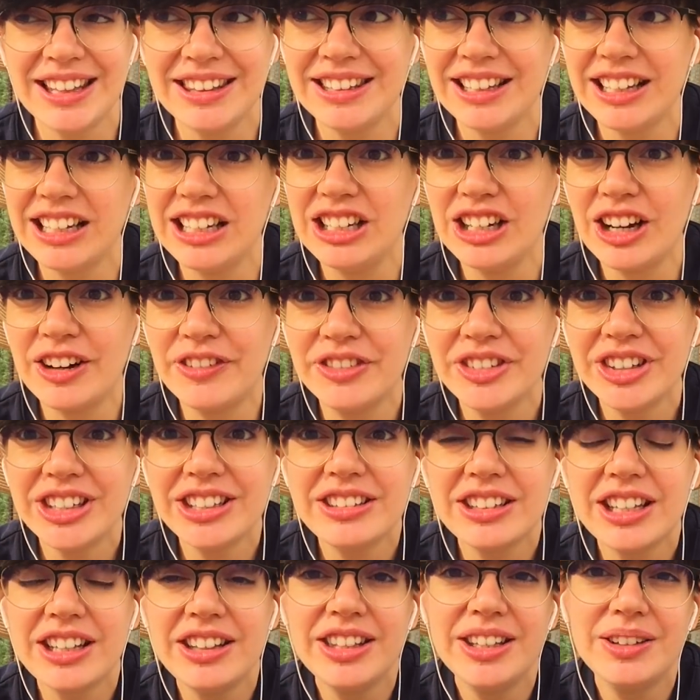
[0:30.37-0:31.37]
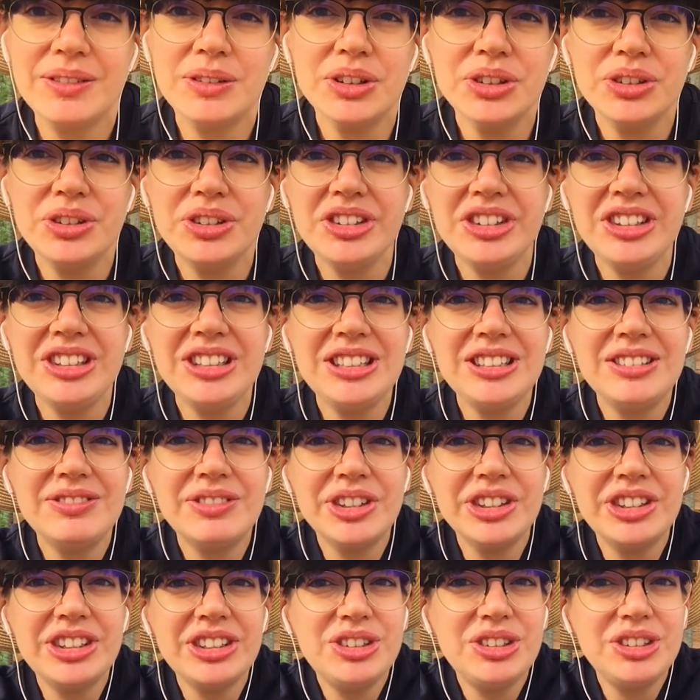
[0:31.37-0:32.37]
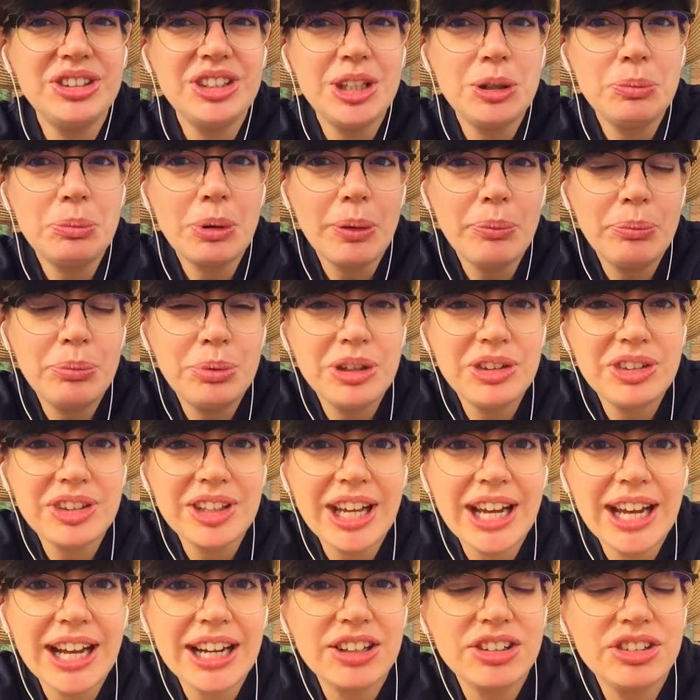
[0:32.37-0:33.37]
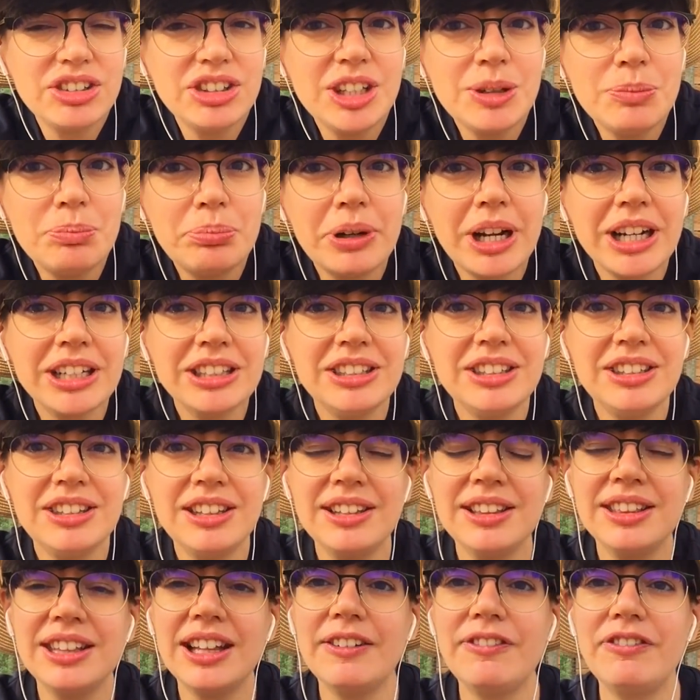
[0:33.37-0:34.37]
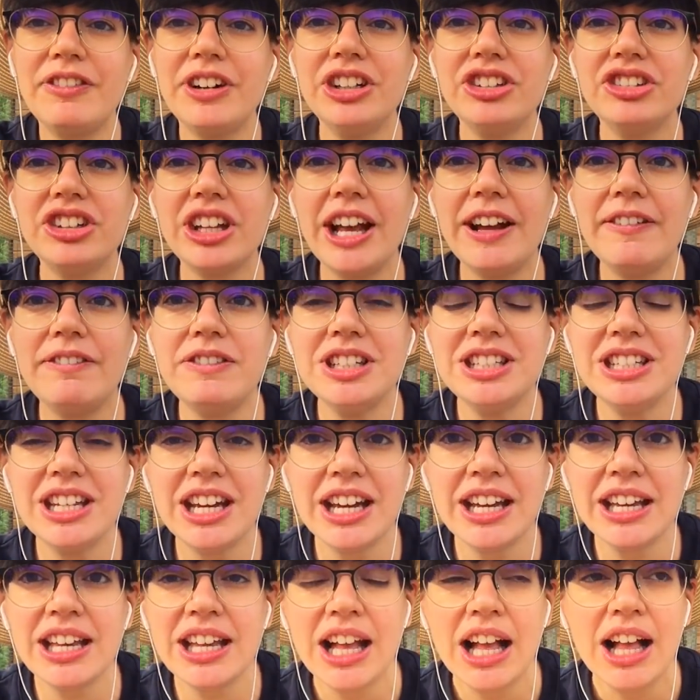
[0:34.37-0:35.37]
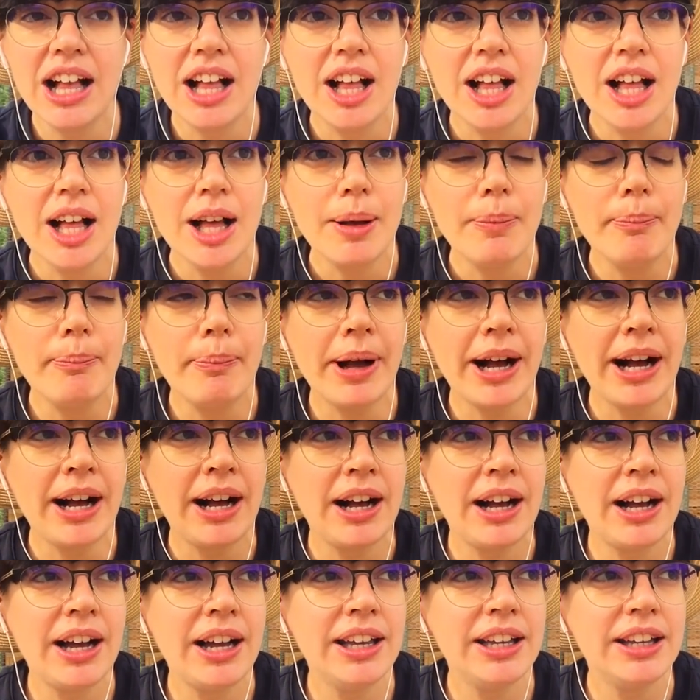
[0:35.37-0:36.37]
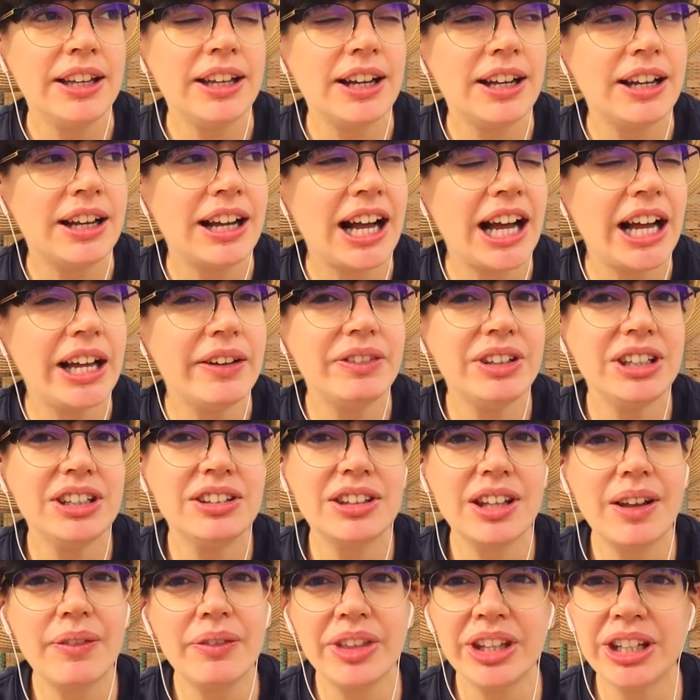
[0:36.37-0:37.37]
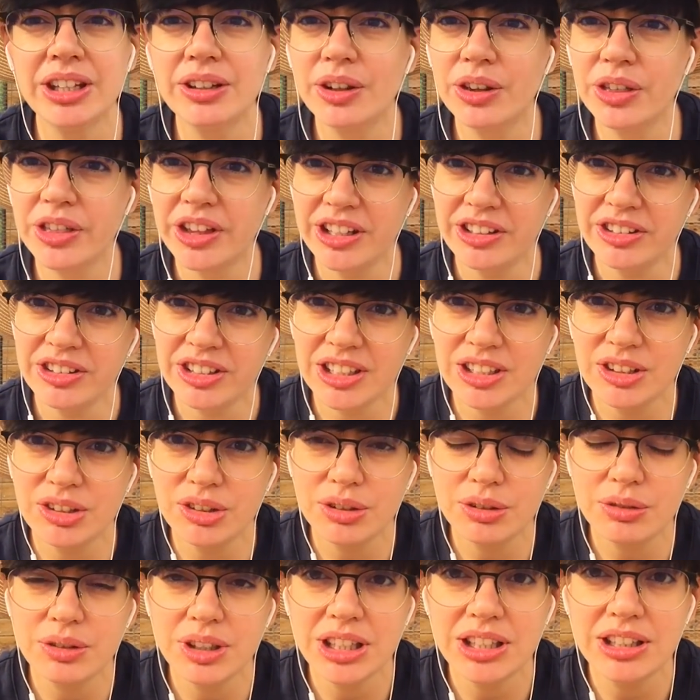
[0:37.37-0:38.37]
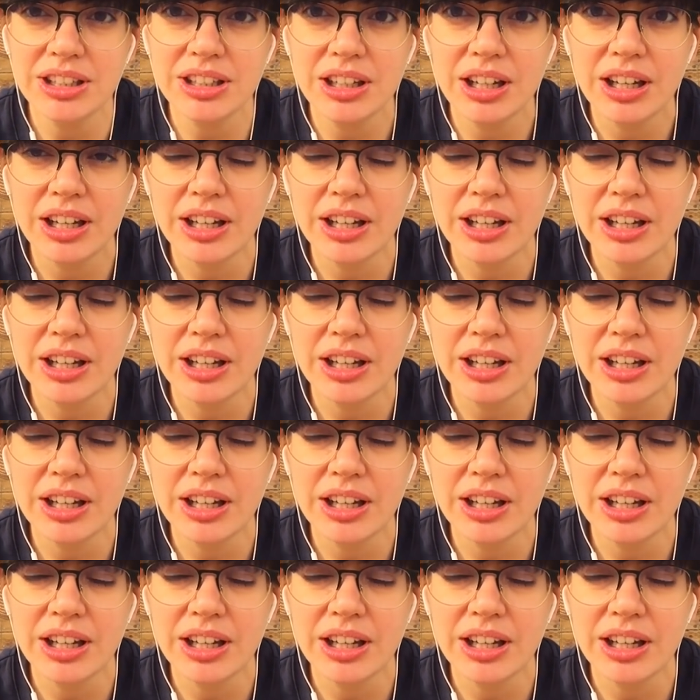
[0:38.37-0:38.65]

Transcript: they loved it, and they wanted to keep up with actually practicing their French every day by having something authentic to read